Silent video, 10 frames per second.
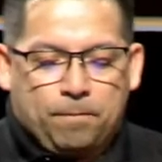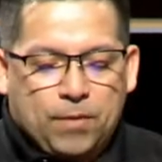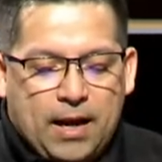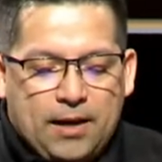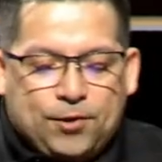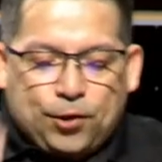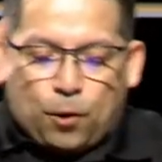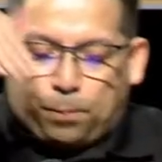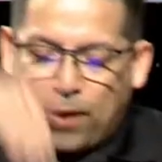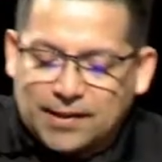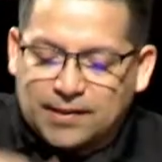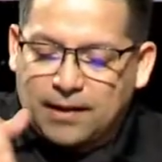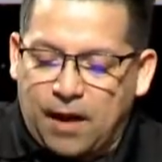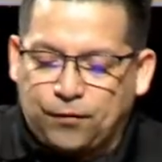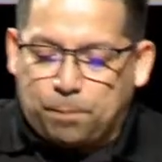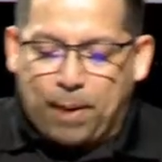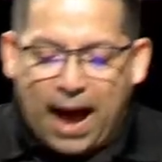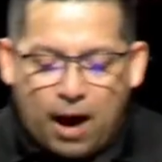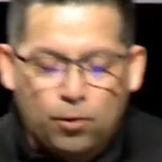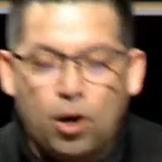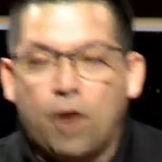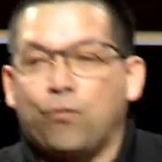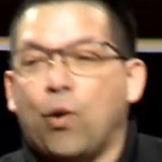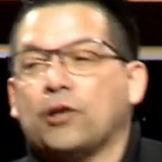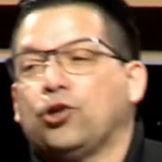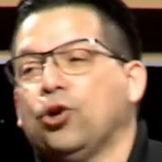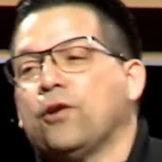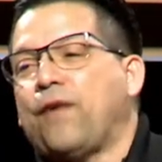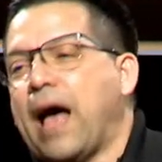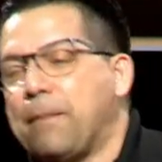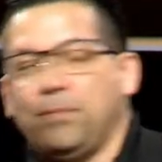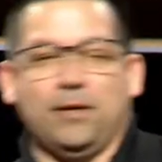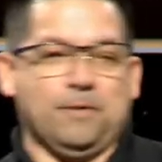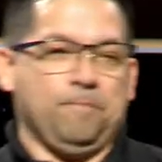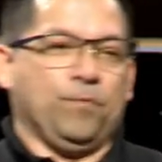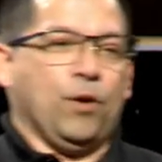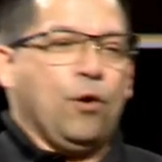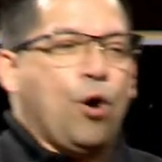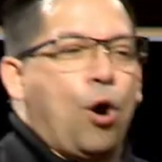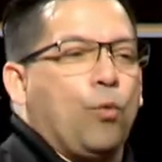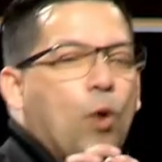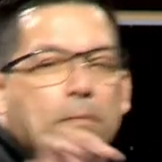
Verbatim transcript: into your present life the power of what could have happened or what